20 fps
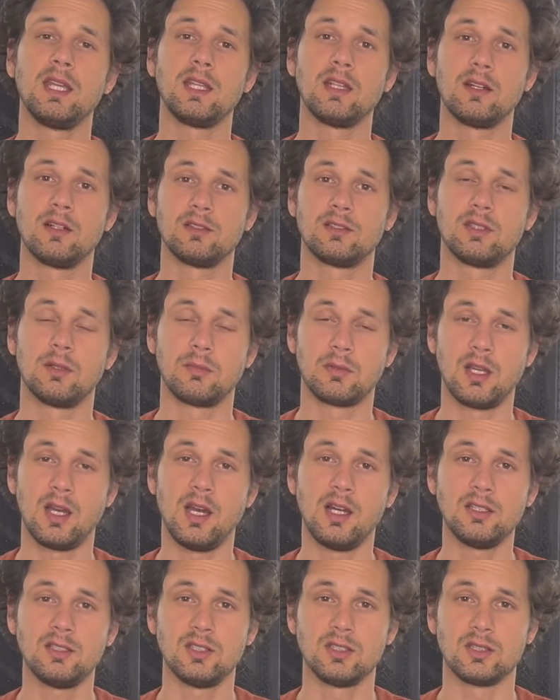in our
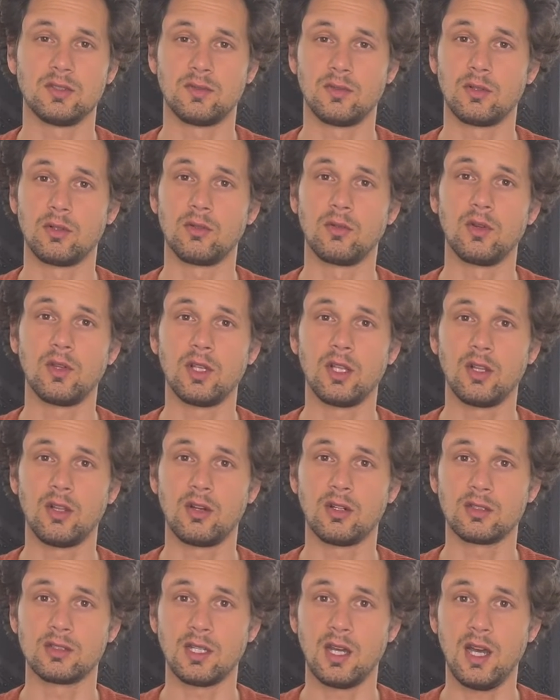subconscious for a really
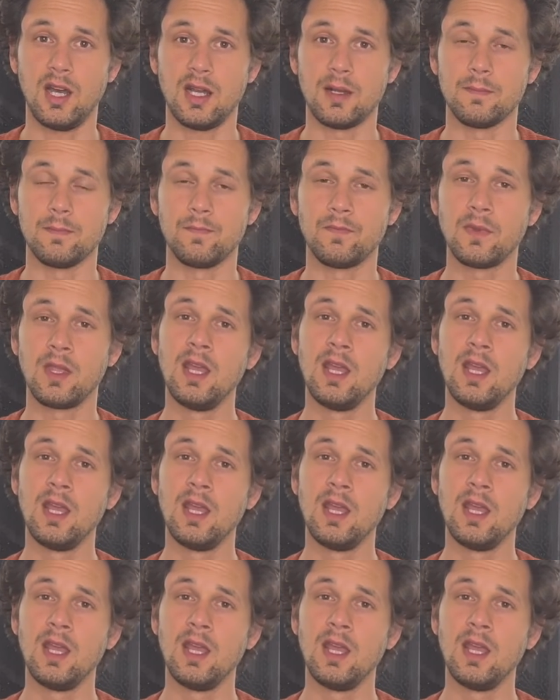long time.